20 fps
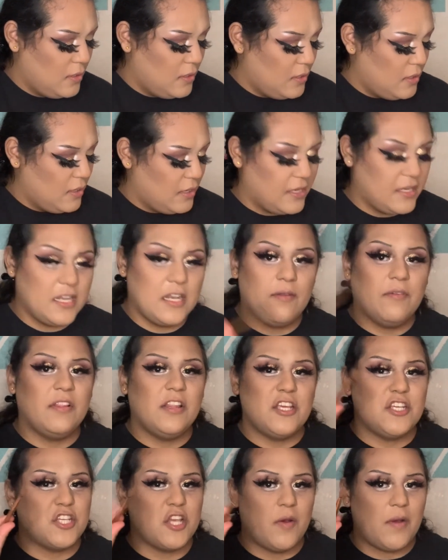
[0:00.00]
It didn't
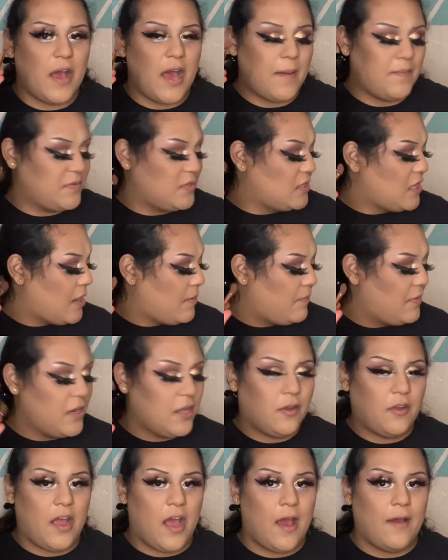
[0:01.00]
really show up, so now I'm gonna
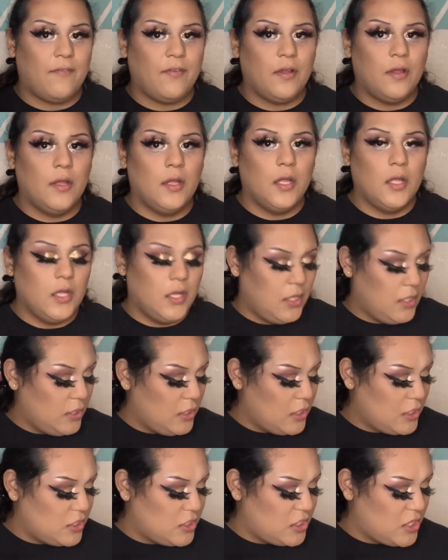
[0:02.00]
grab
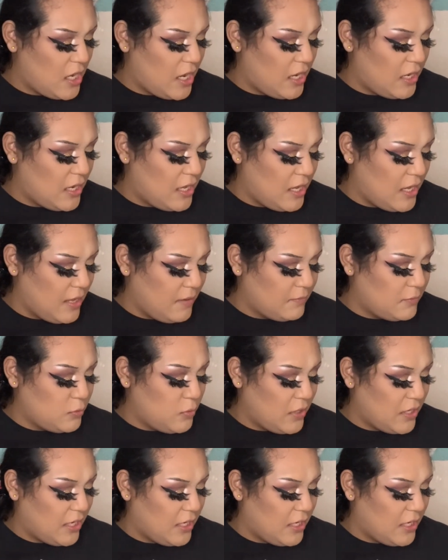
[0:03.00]
this shade 20.